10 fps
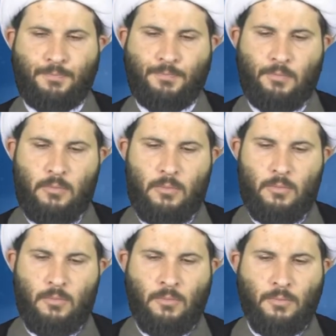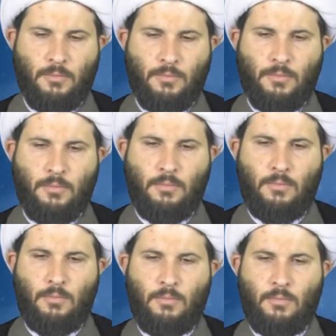
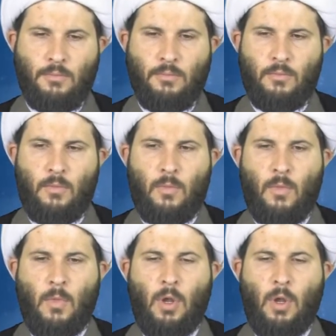No one is speaking in this clip.